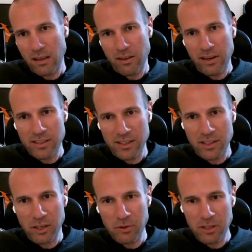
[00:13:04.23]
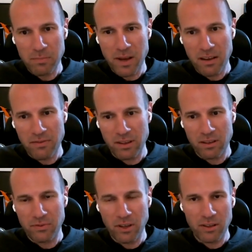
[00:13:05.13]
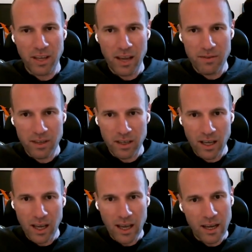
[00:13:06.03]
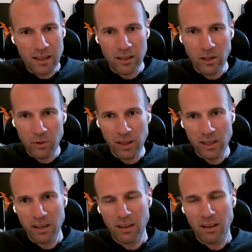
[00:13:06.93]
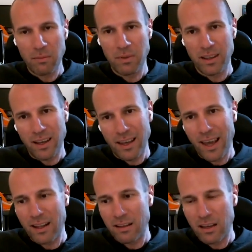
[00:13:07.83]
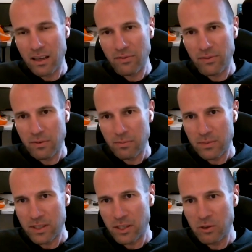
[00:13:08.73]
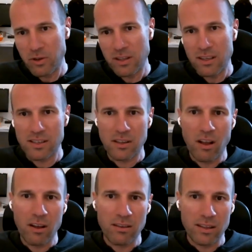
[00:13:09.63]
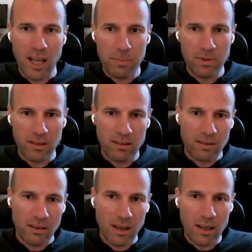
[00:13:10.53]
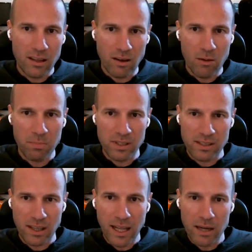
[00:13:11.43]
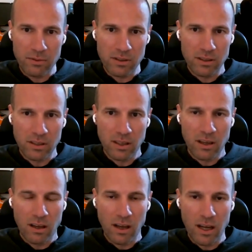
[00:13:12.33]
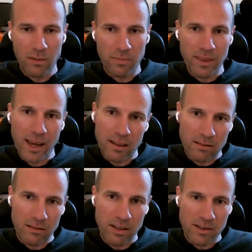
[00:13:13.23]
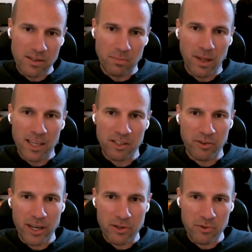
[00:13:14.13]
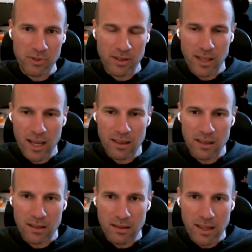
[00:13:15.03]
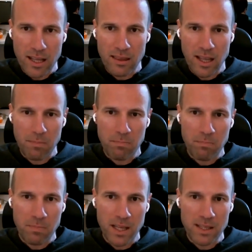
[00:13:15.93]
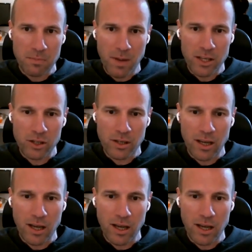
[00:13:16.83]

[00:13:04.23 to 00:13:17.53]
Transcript: there is a security benefit of not having anything locally. But again, if security is not adopted in the company's cloud, then there is a blast radius that is much